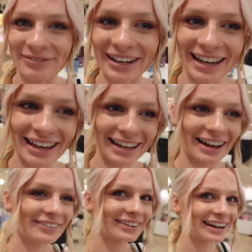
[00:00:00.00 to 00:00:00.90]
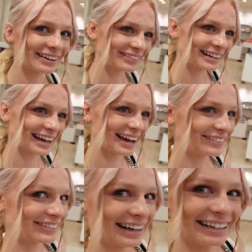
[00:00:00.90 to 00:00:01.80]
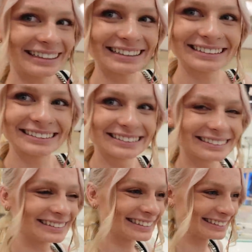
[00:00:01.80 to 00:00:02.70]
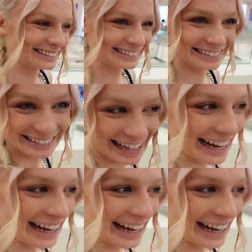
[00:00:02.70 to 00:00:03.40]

bit, I kind of want to get a ring. Okay. Well,